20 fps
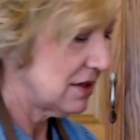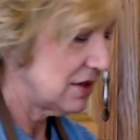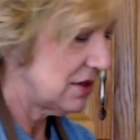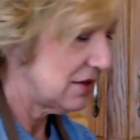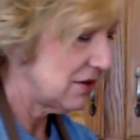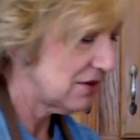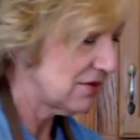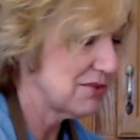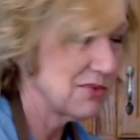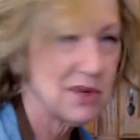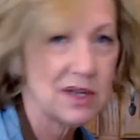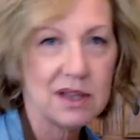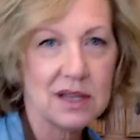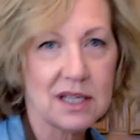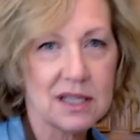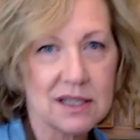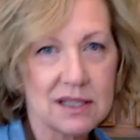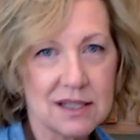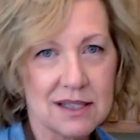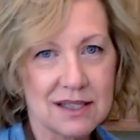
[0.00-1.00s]
you don't want
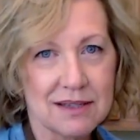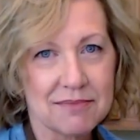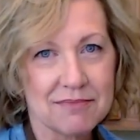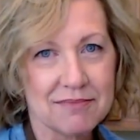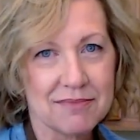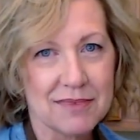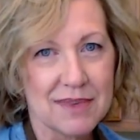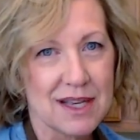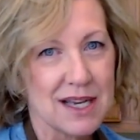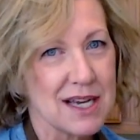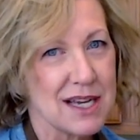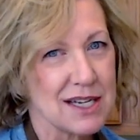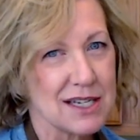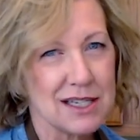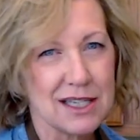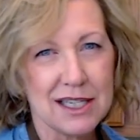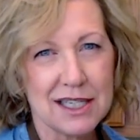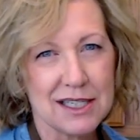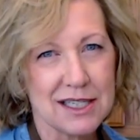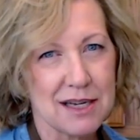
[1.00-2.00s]
this,
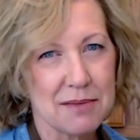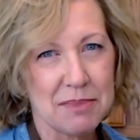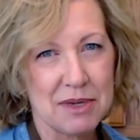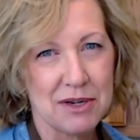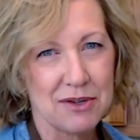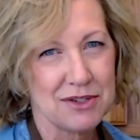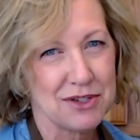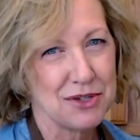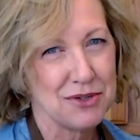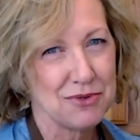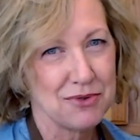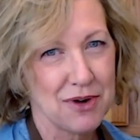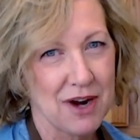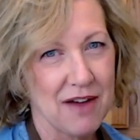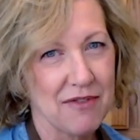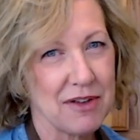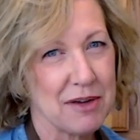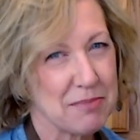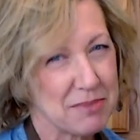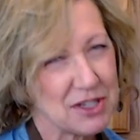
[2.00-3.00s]
let's not be too
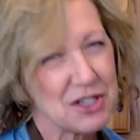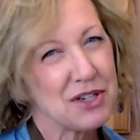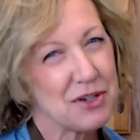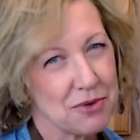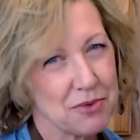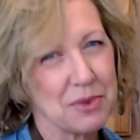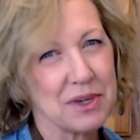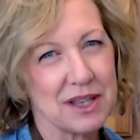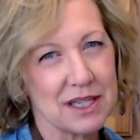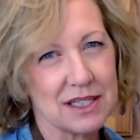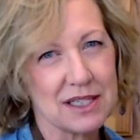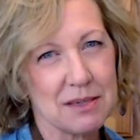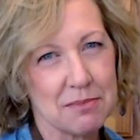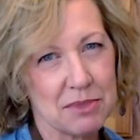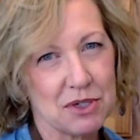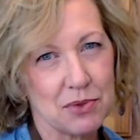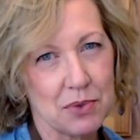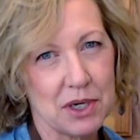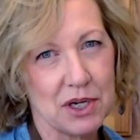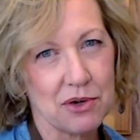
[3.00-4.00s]
graphic, but you don't want this in
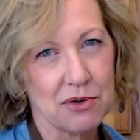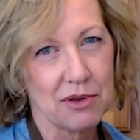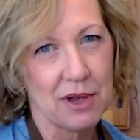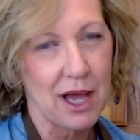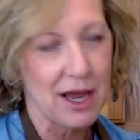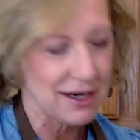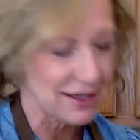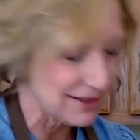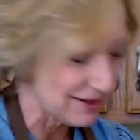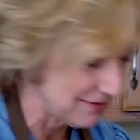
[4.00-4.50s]
between your legs.